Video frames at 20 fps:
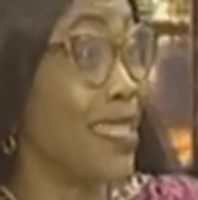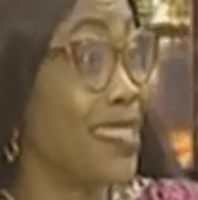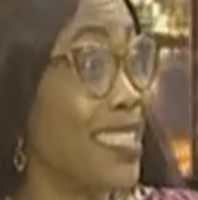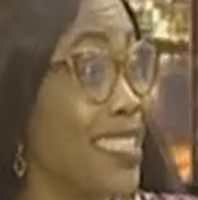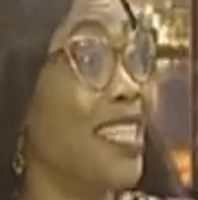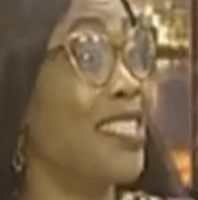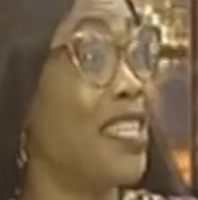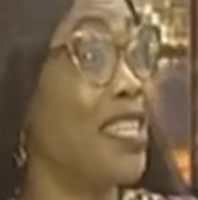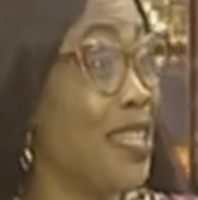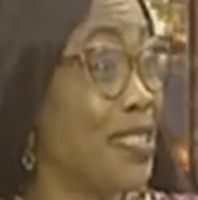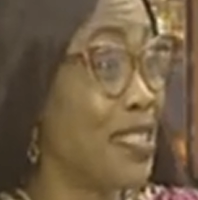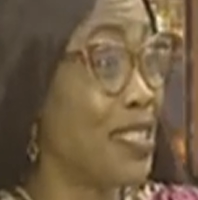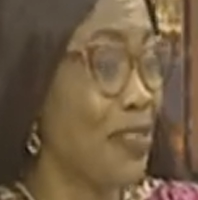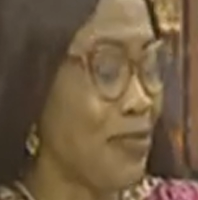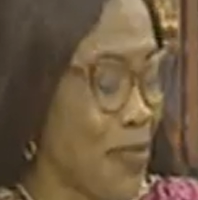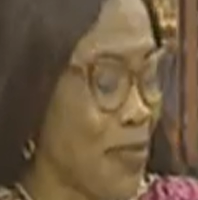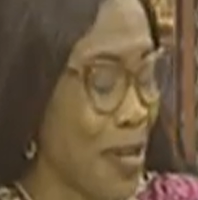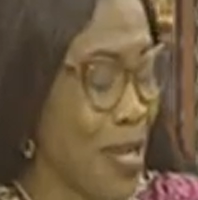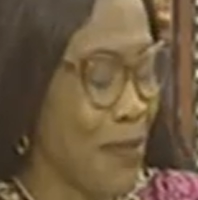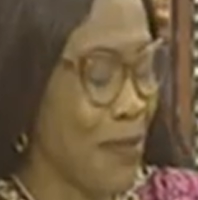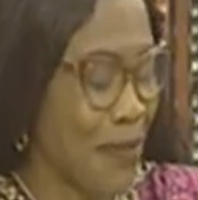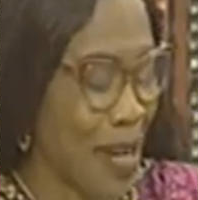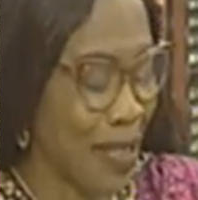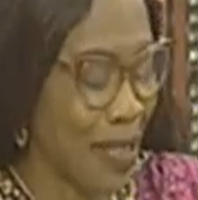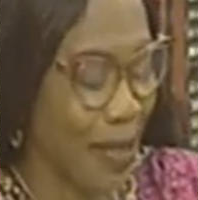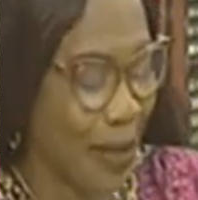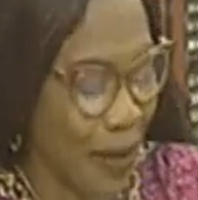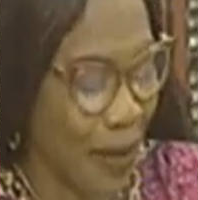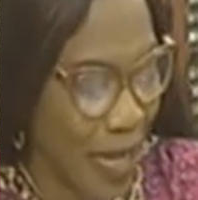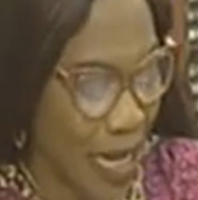set an agenda for him right
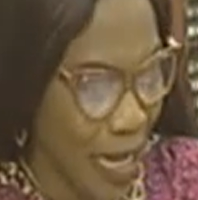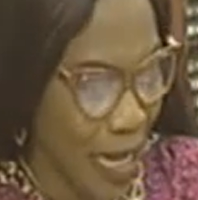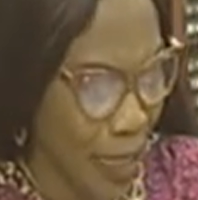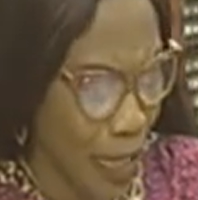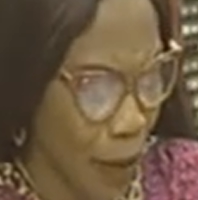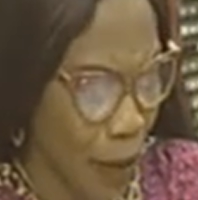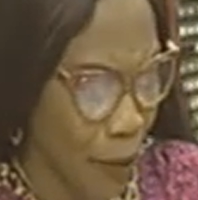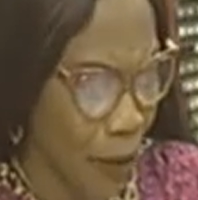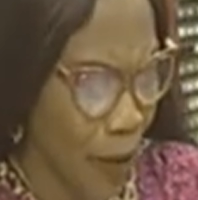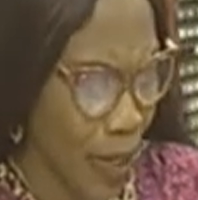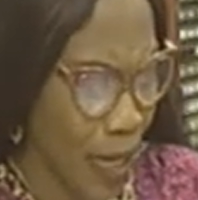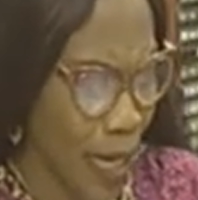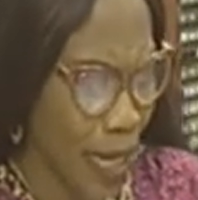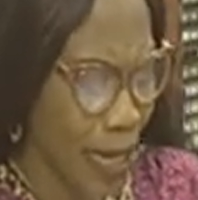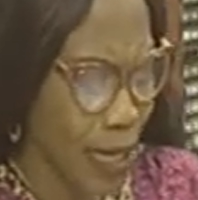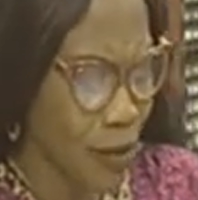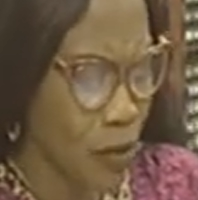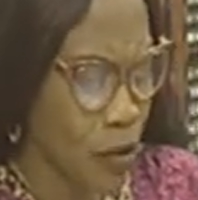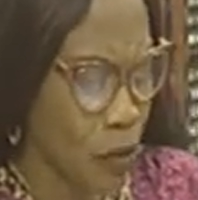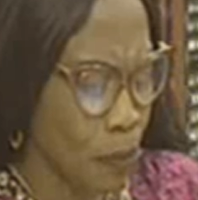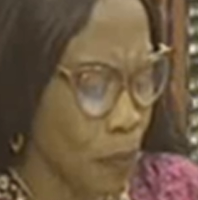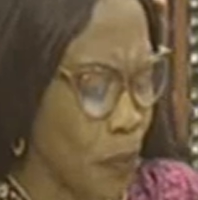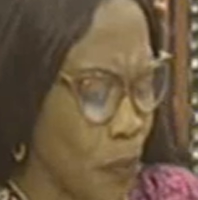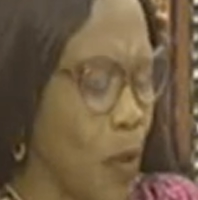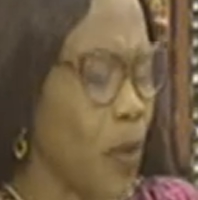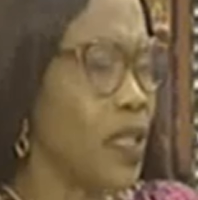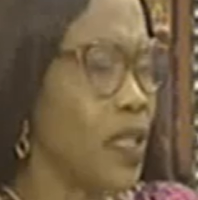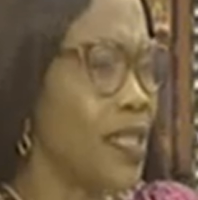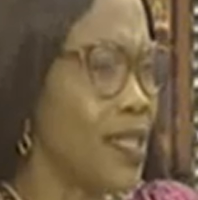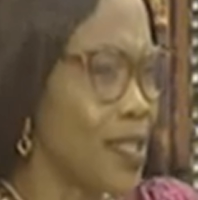now. Now, at some
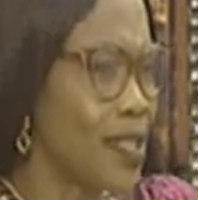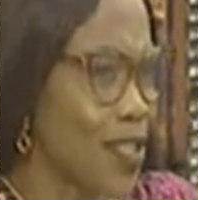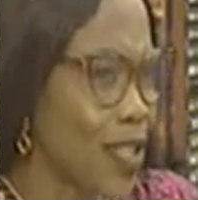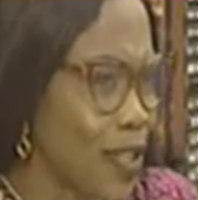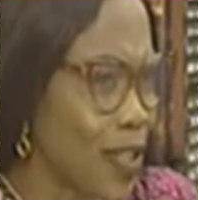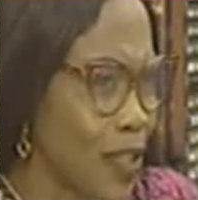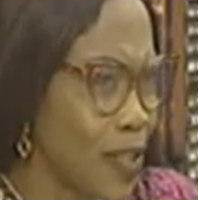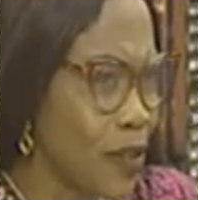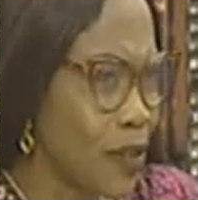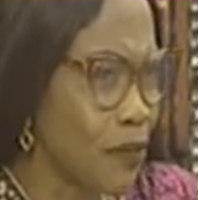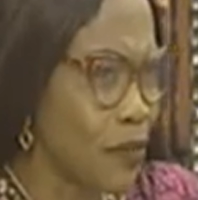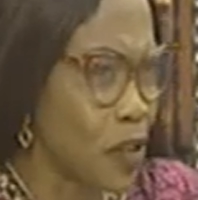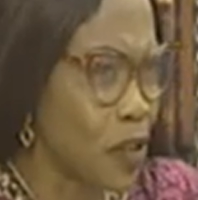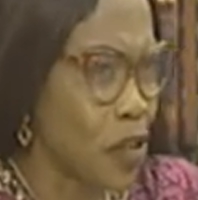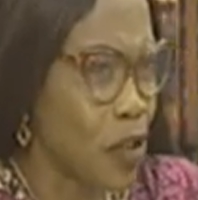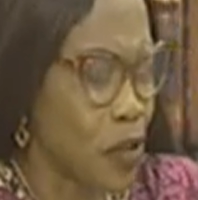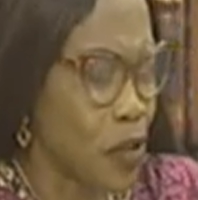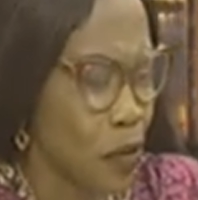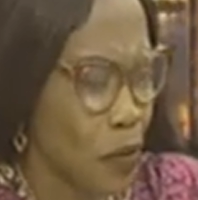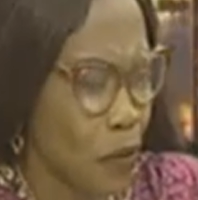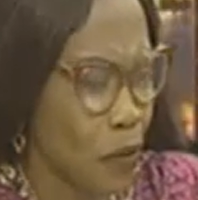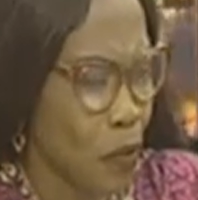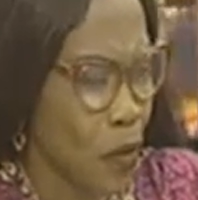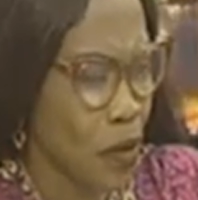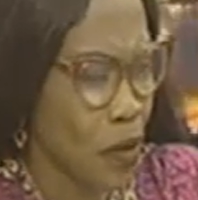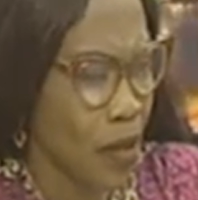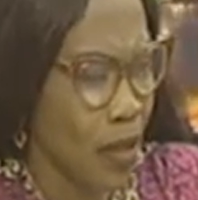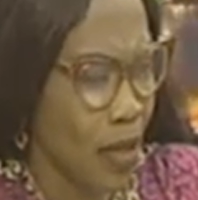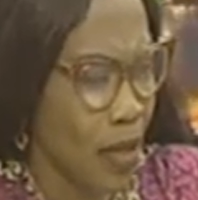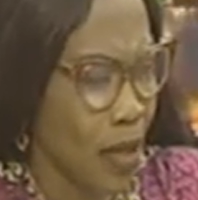point, internal division
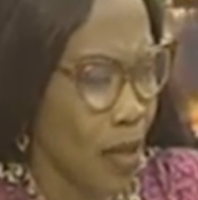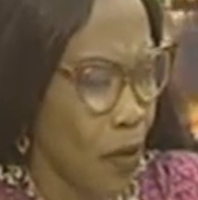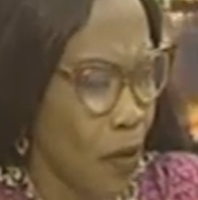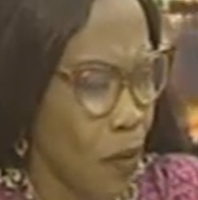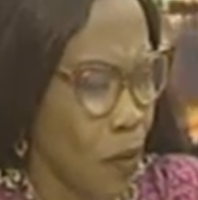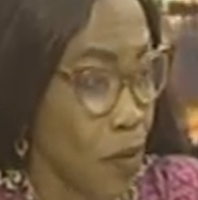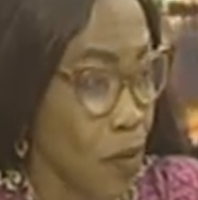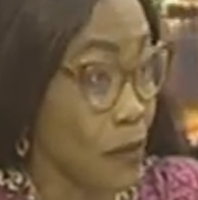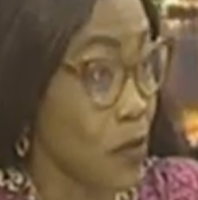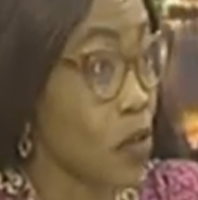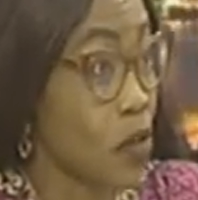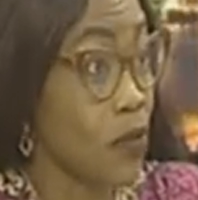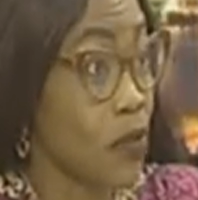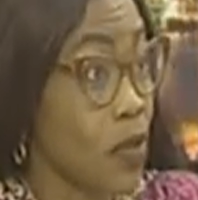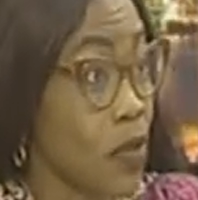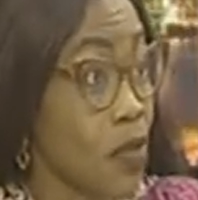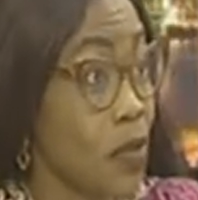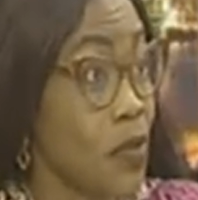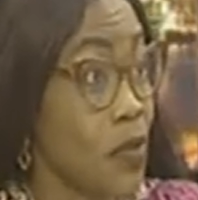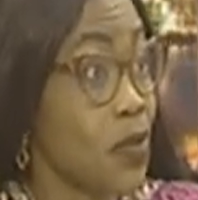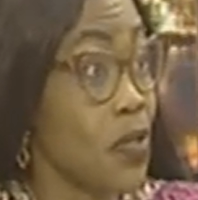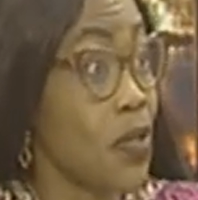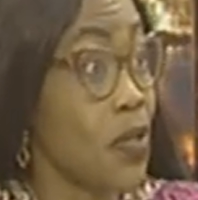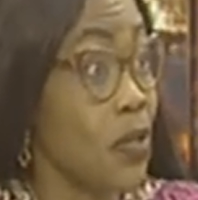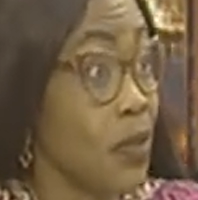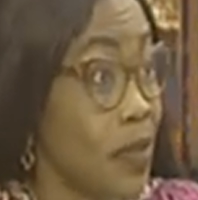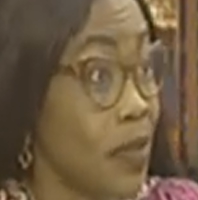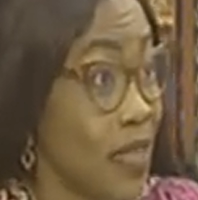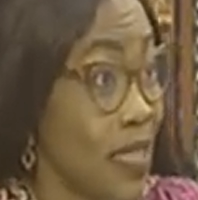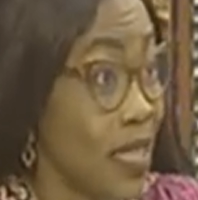was of a serious concern.